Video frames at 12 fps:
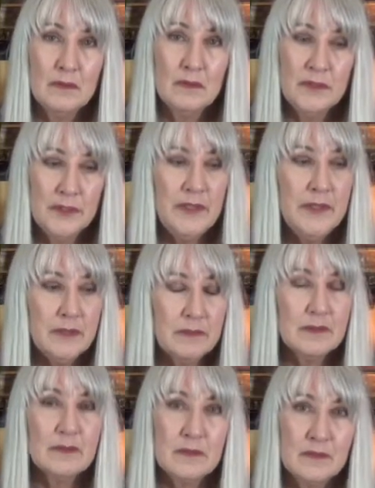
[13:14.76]
Sure you do.
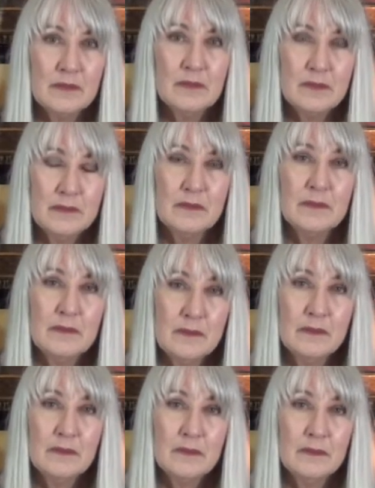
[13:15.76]

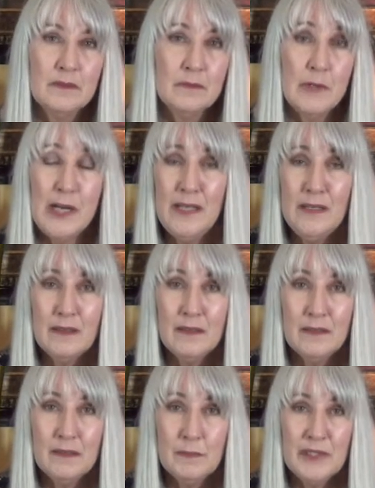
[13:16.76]
Why?
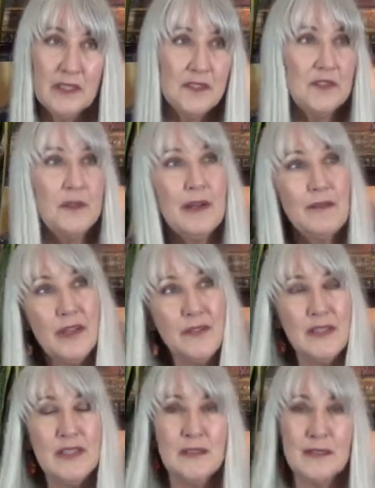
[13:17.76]
Because you have
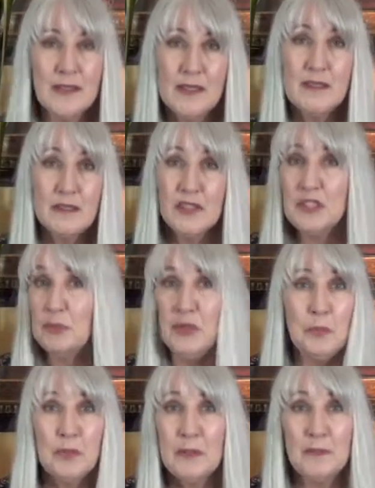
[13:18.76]
evidence that it turns blue
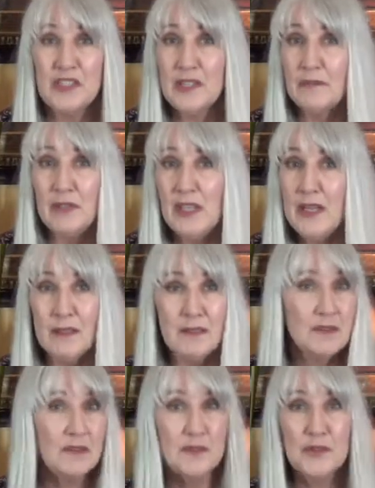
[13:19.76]
pretty much every day
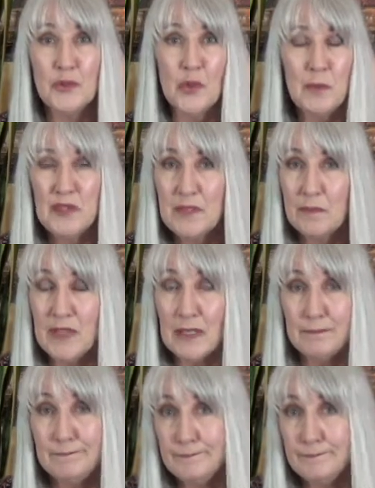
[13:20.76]
unless there's a storm or something.